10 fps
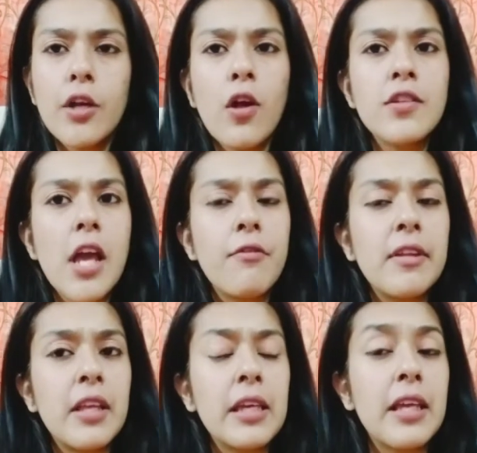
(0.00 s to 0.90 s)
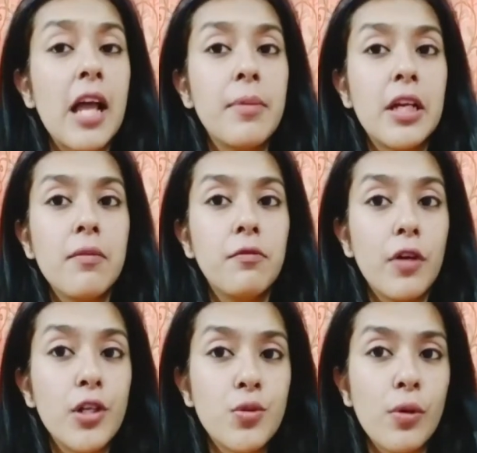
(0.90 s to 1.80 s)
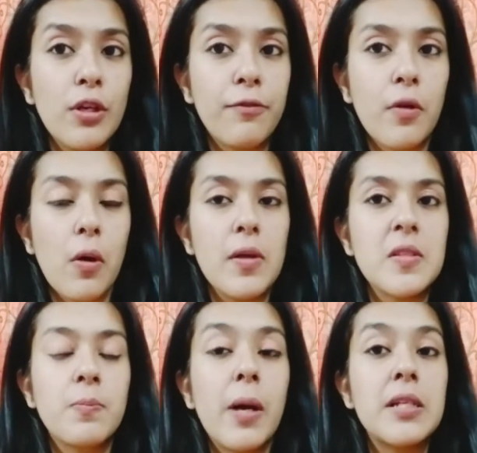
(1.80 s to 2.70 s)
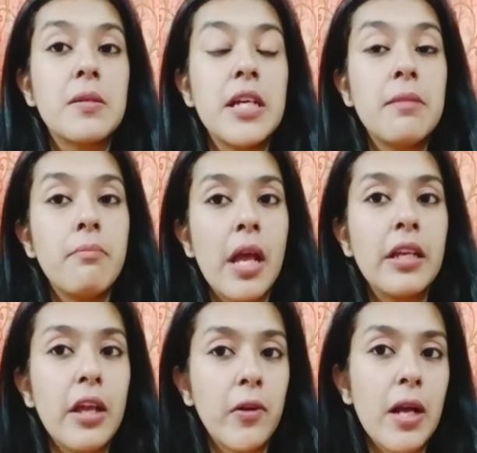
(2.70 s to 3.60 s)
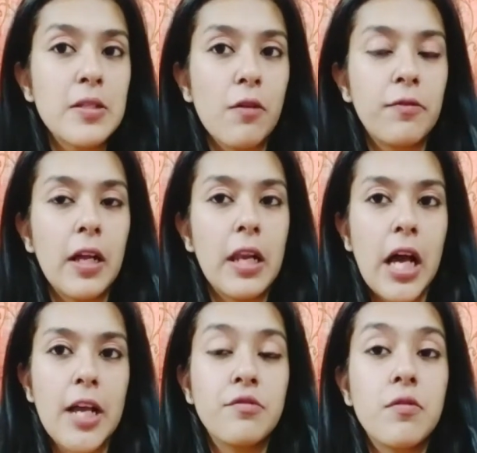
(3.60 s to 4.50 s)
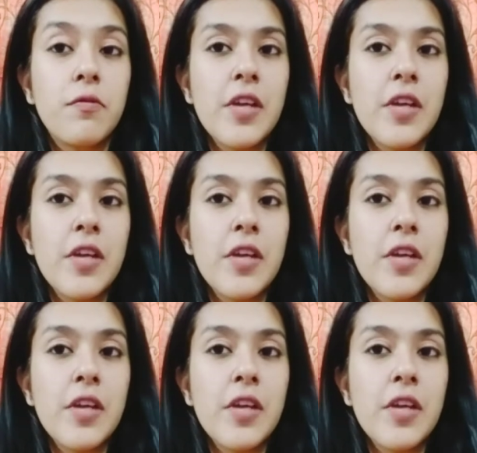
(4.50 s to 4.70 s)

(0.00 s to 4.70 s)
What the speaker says: Not everything can become virtual, of course, but in many areas of our lives,